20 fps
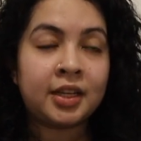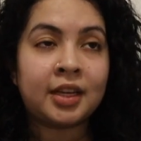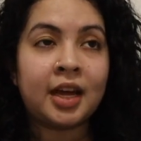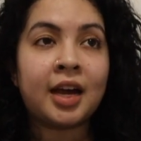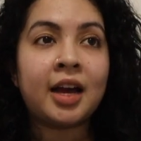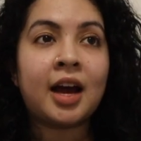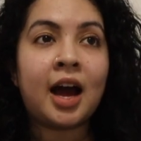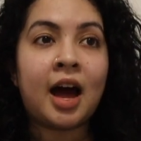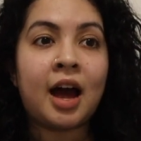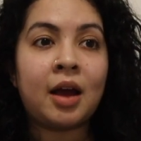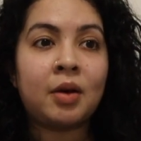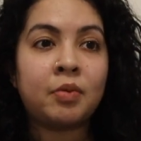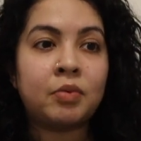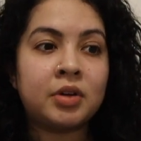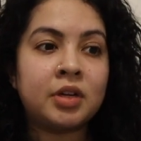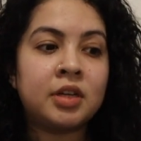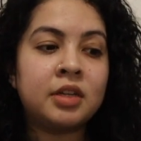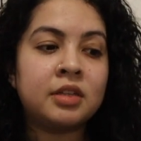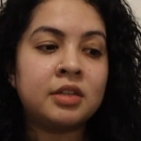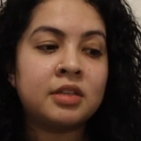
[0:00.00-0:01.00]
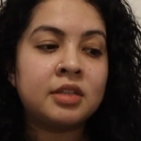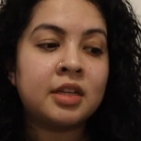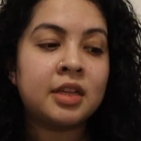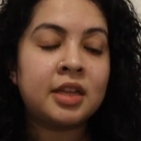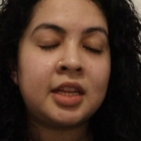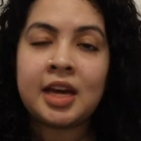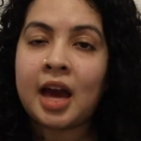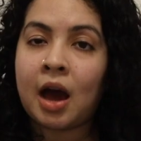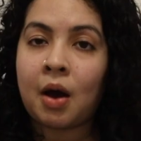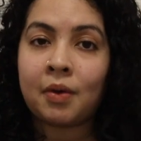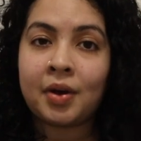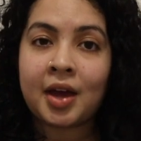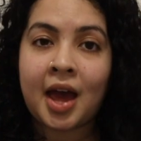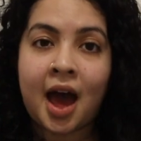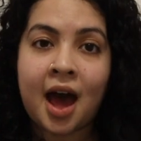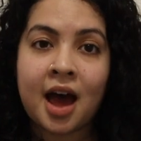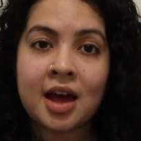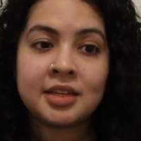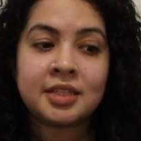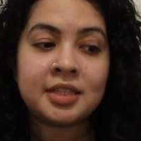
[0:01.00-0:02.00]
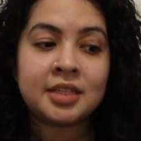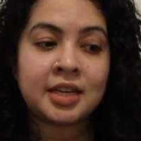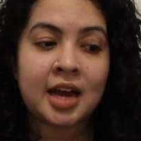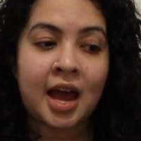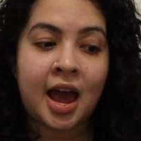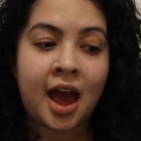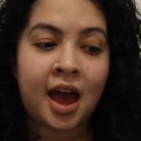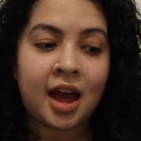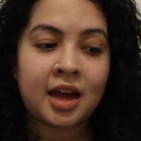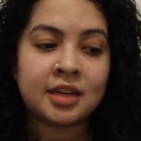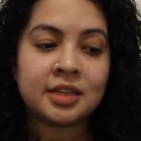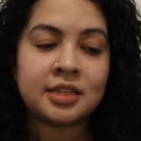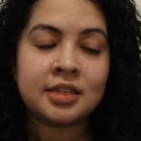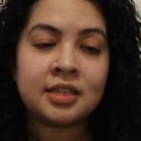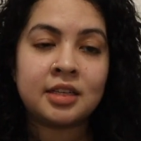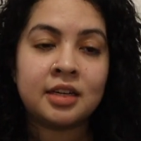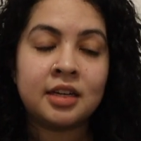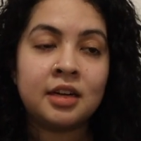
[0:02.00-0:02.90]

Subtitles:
like I was the outcast. And